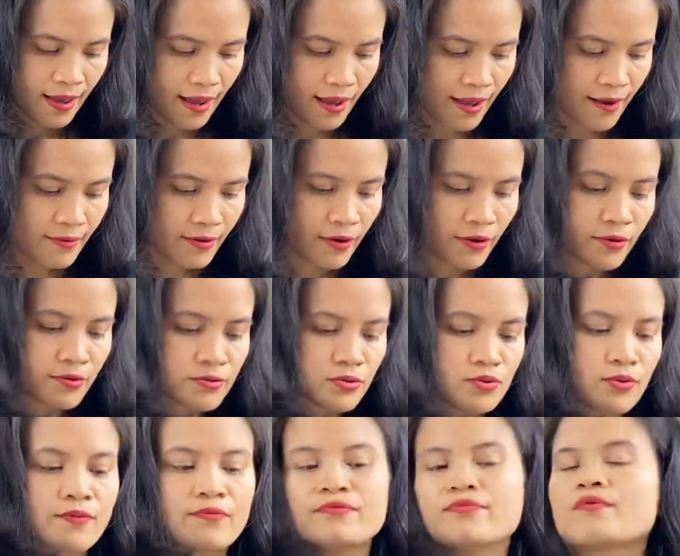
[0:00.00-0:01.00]
and
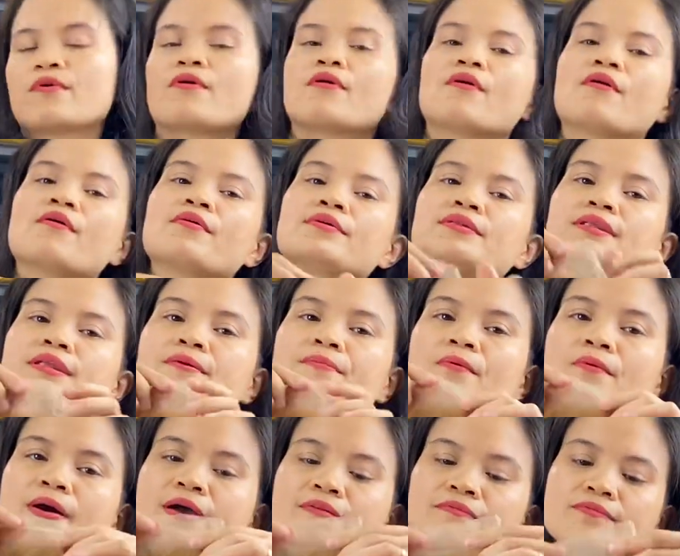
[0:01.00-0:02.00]
closure for deep
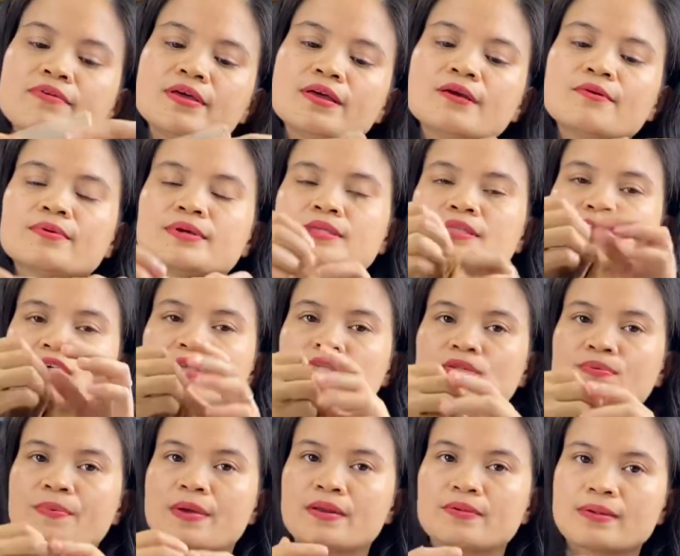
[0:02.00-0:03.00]
wavy with chest
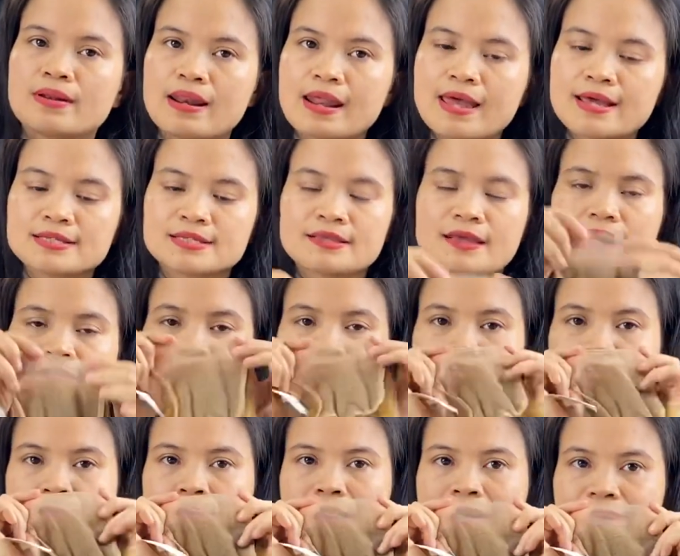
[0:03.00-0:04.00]
very lace and
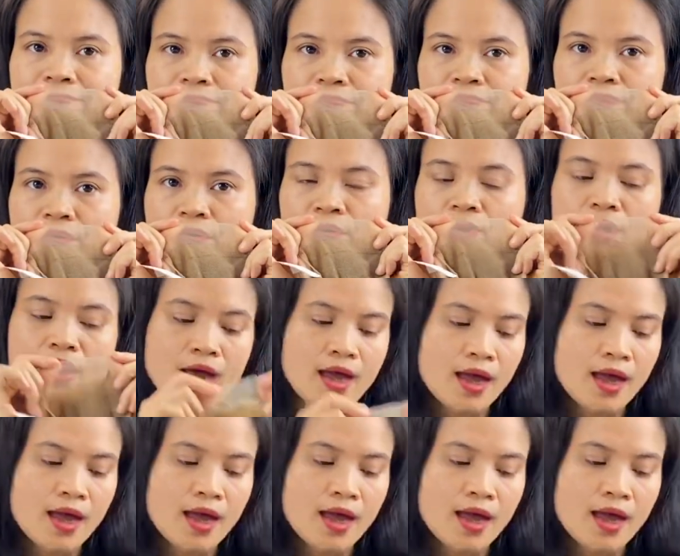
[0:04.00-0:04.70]
4 by 4